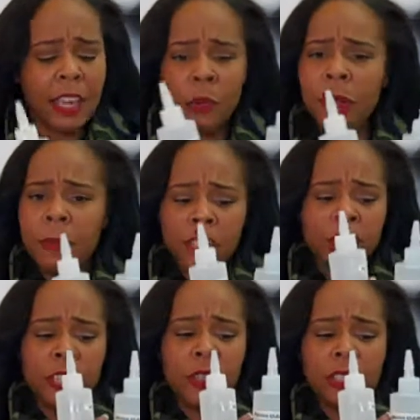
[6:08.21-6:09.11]
And you want to make
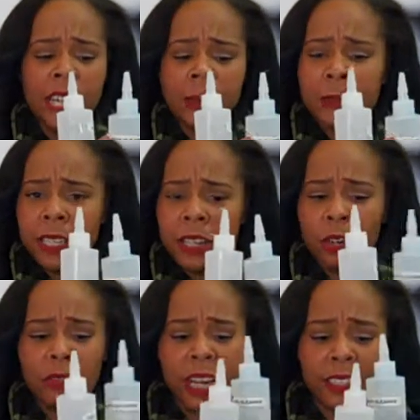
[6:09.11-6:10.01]
sure that you label it
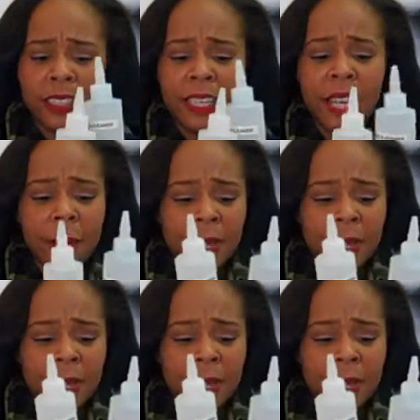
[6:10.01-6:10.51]
correctly,